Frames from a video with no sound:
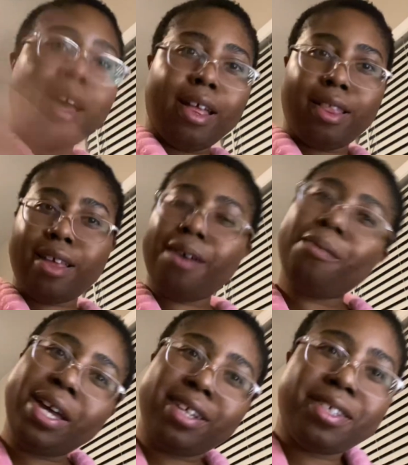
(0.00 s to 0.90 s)
Hello
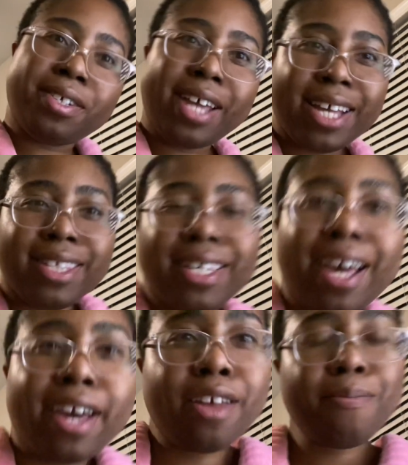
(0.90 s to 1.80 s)
internet,
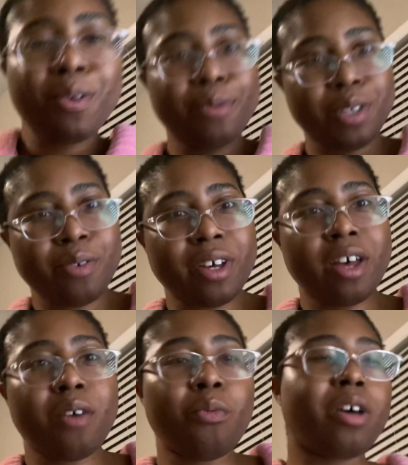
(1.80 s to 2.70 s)
I am
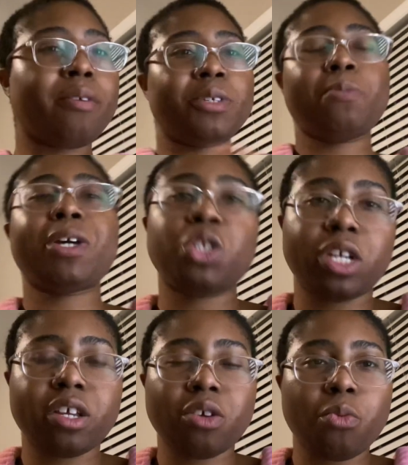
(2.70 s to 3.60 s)
Udoka. Welcome to my
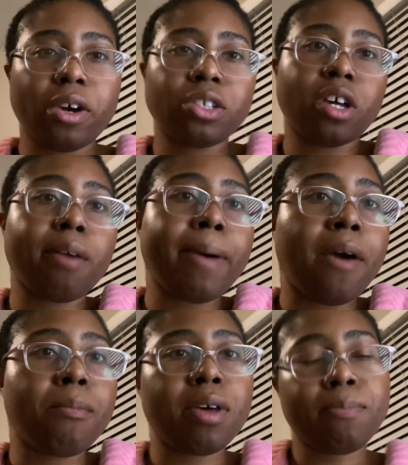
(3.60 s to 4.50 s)
channel where I talk
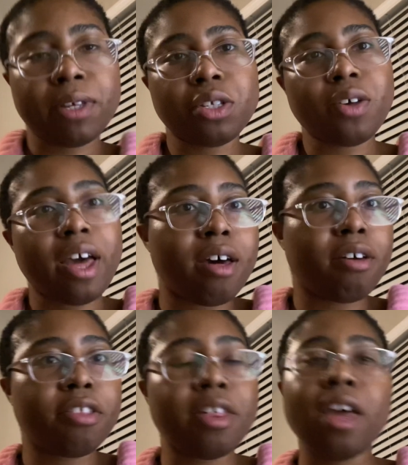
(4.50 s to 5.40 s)
about my mental
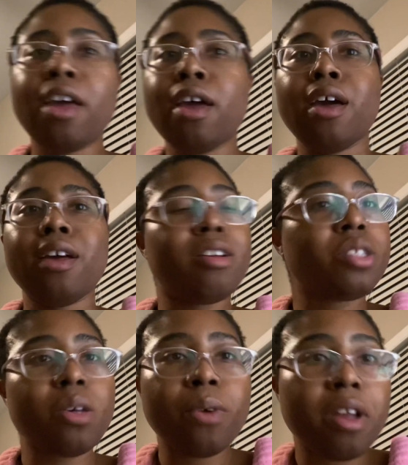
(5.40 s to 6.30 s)
health and
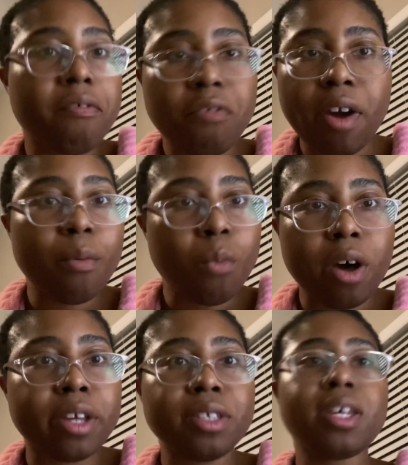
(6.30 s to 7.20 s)
also whatever I
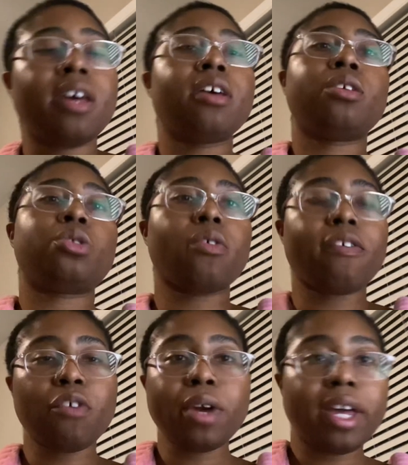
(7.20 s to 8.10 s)
want. So
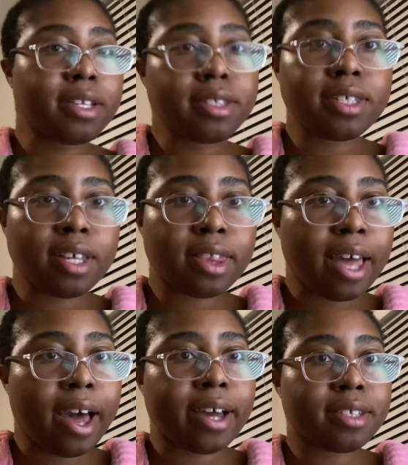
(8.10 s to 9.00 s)
if you're into
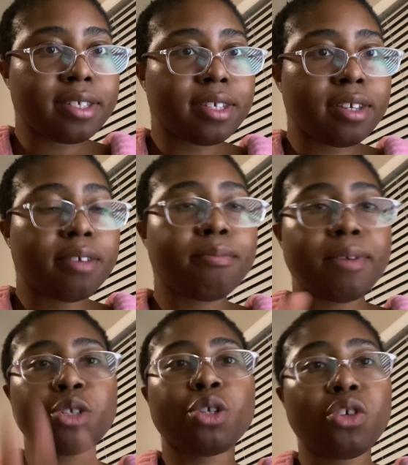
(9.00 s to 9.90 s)
that,
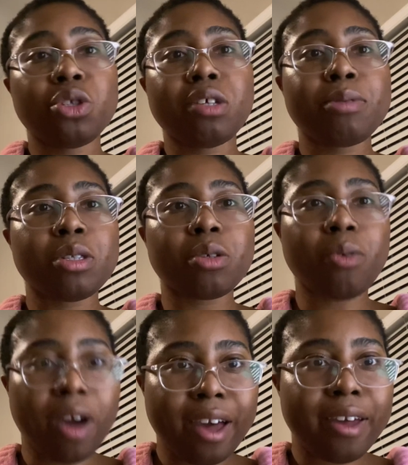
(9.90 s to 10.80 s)
make sure you
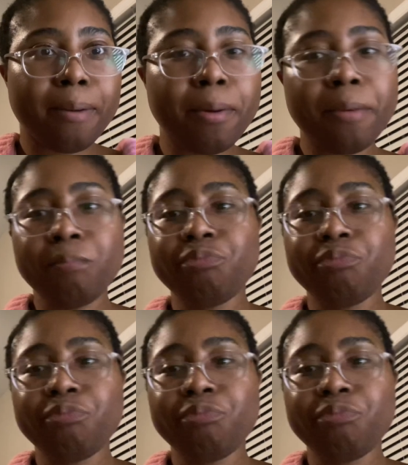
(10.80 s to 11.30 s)
subscribe